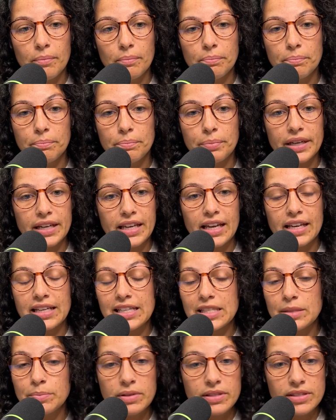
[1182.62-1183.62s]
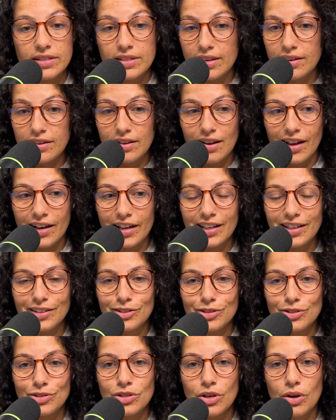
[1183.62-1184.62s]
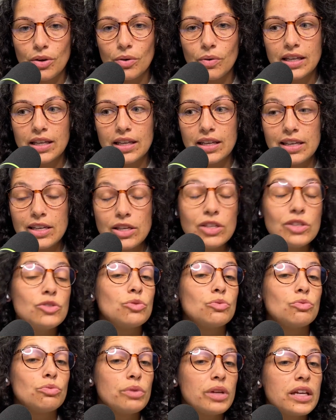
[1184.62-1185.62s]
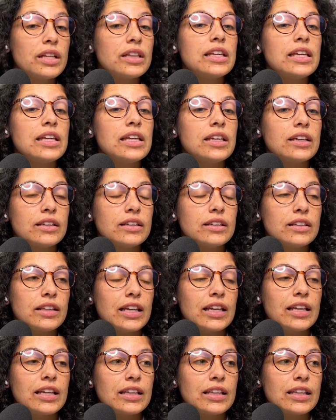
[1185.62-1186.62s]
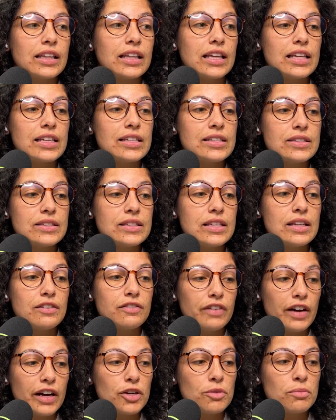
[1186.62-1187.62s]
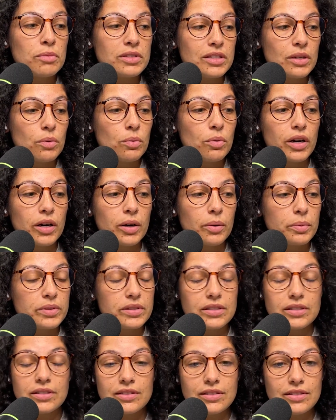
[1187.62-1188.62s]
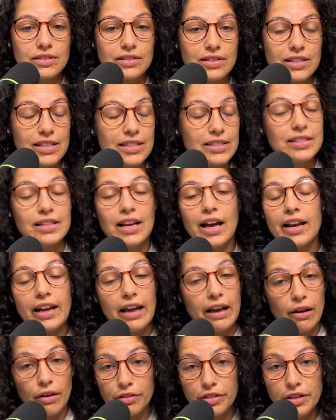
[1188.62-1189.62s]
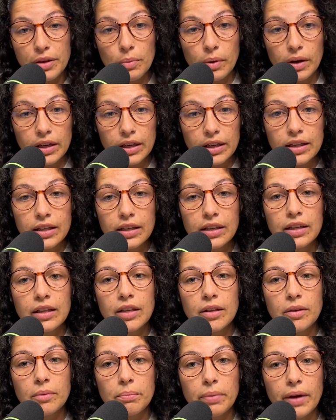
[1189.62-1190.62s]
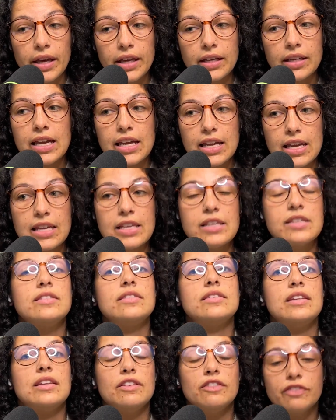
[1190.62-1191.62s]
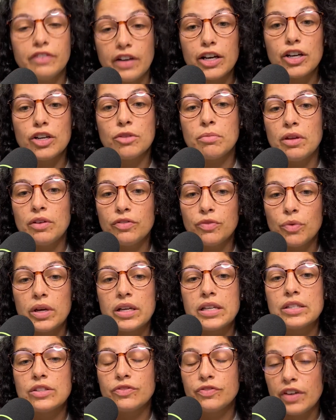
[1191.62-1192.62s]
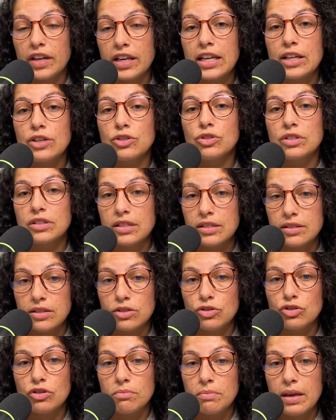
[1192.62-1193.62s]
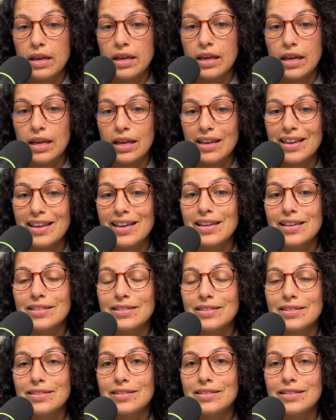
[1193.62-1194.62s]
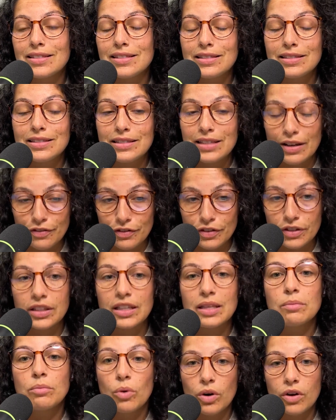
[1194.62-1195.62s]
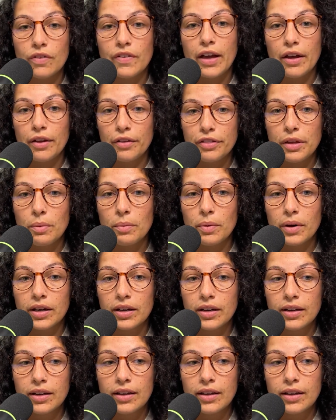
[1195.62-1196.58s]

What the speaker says: But again, he's been sitting on it. So he's really like his environment at work is not a healthy one, but his environment for his financial decision making is definitely more of a healthy one.